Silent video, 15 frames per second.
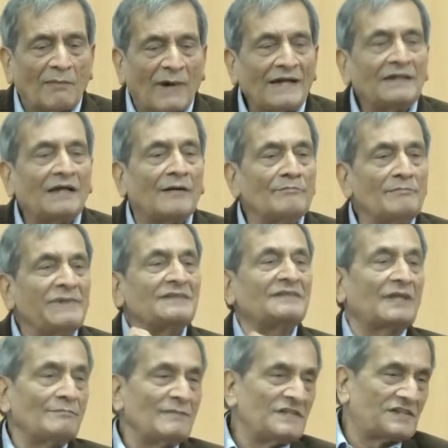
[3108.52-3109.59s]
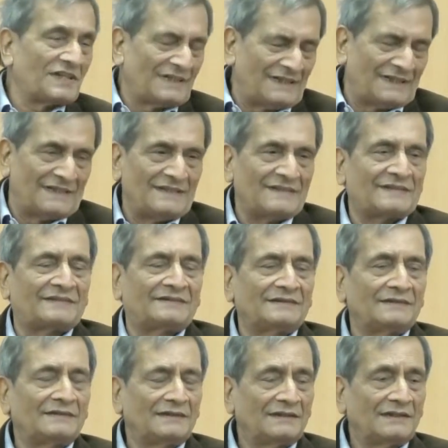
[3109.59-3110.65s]
My humble submission is
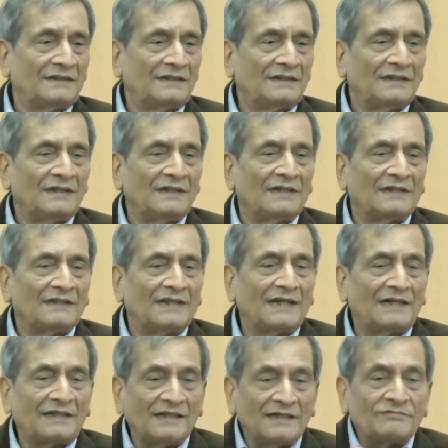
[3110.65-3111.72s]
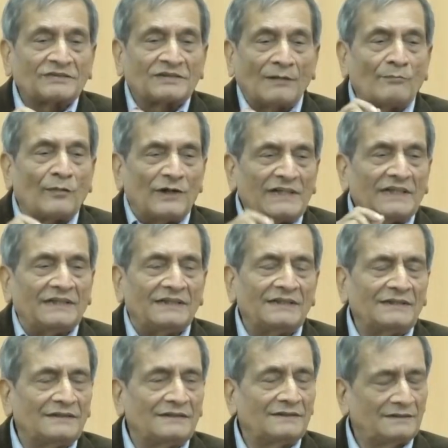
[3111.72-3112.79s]
that if
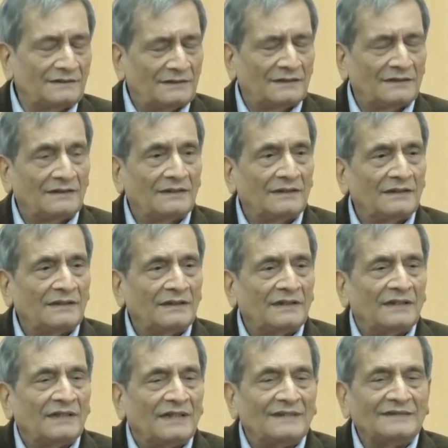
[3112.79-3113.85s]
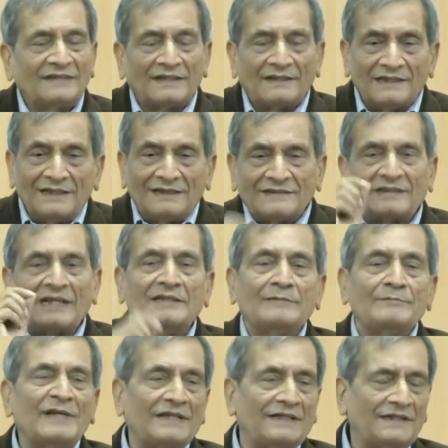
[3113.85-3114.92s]
somebody is a real
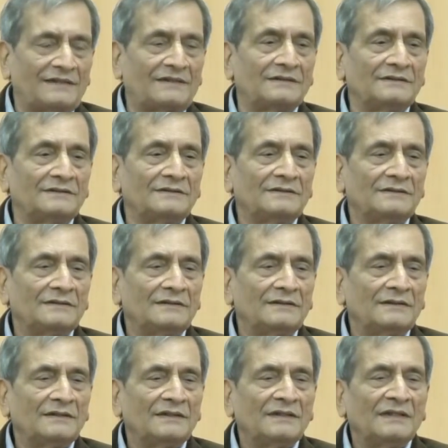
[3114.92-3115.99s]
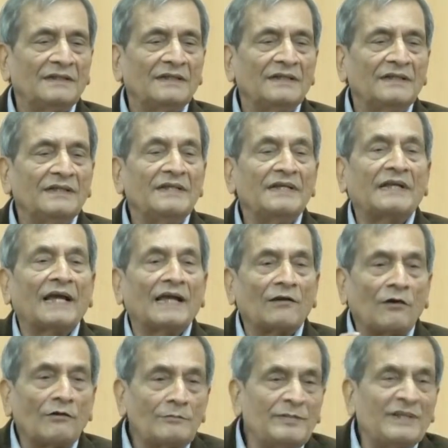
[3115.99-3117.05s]
celibate, he
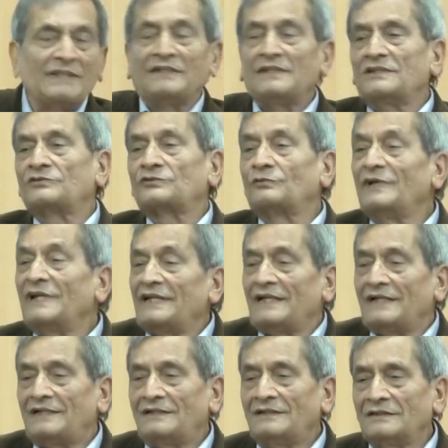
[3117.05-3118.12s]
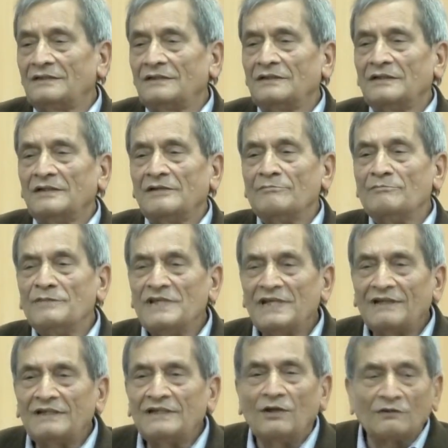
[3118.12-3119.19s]
cannot be swayed
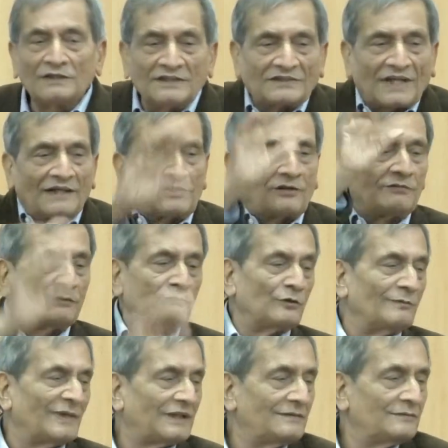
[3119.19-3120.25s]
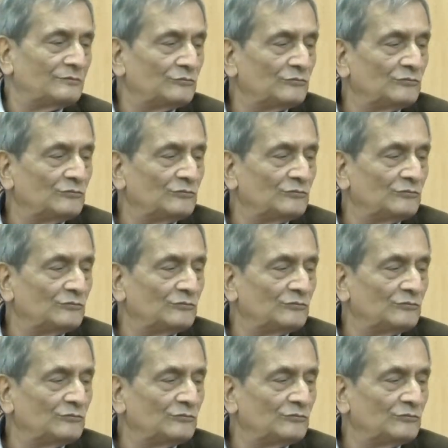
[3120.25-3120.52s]
merely on the side of a woman.